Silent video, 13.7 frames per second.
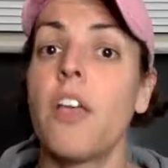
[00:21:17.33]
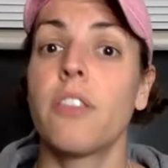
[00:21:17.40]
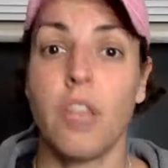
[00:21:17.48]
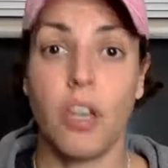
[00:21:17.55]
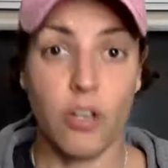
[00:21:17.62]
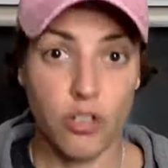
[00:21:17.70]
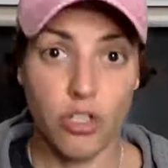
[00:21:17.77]

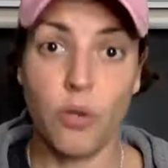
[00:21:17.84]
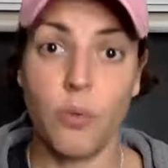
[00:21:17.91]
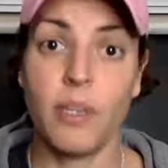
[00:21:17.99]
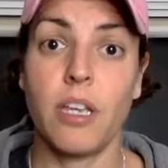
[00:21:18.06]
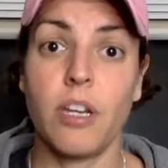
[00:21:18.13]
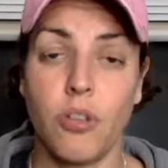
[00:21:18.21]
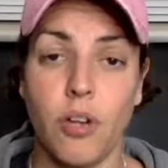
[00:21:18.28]
that are
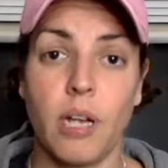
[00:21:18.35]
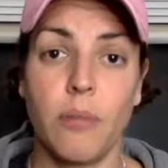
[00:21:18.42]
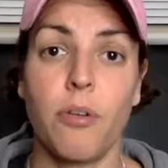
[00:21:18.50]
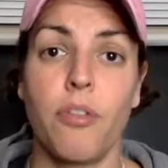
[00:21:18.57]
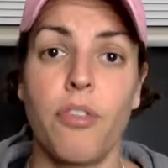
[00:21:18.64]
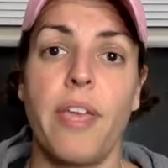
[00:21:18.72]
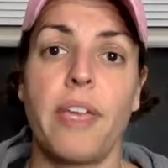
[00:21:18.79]
doing
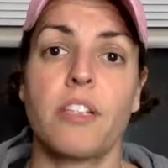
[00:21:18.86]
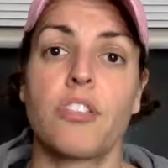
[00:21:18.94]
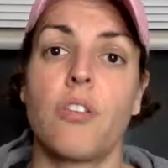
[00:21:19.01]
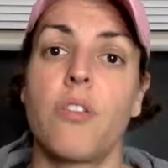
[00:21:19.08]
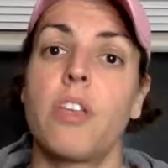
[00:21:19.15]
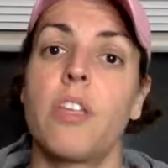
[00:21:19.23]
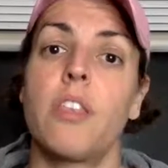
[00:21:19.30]
incredible things,
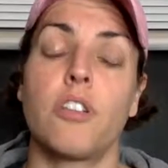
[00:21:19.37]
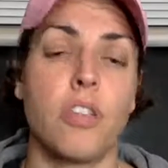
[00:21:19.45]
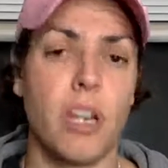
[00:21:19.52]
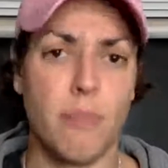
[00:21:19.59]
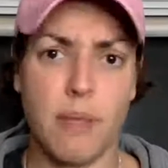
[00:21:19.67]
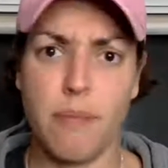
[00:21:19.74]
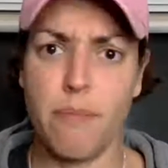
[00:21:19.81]
so that there's
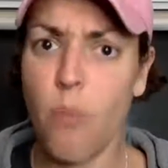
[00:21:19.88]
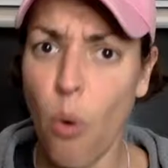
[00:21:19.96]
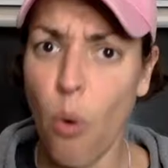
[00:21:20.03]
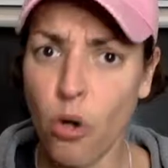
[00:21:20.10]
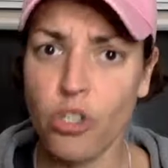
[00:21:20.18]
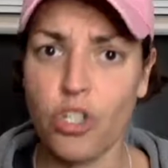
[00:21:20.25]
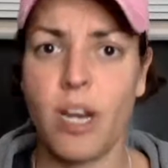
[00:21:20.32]
going to be
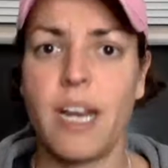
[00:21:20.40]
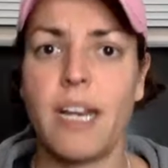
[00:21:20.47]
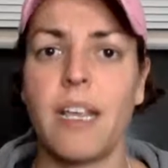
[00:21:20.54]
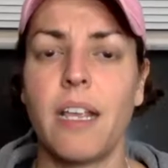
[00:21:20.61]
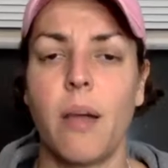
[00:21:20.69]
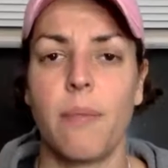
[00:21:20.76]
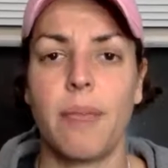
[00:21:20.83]
more
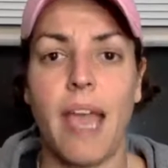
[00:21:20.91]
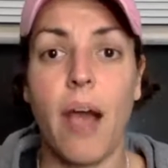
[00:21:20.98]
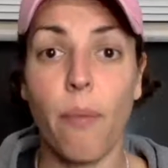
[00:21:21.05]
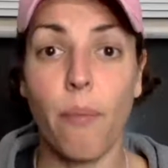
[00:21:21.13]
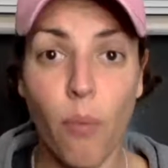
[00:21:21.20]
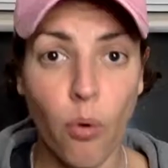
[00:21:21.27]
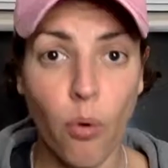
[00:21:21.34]
training coming
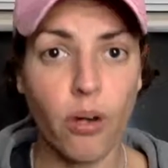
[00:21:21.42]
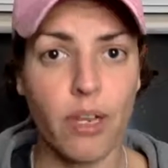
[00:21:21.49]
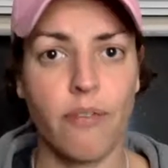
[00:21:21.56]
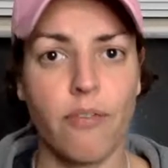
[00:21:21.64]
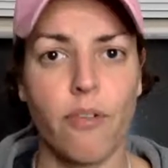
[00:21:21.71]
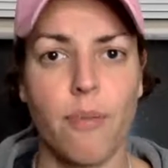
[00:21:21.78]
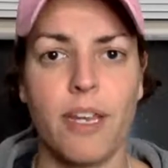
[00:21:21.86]
out, more
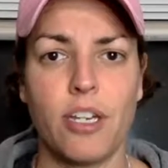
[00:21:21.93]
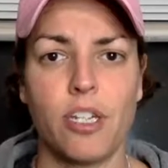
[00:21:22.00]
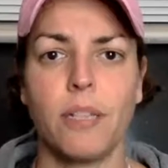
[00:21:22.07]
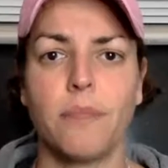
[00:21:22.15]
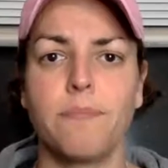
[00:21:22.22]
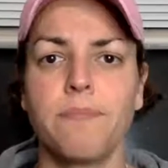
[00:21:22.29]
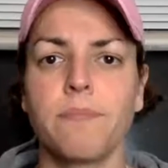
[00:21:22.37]

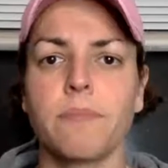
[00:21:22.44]
information,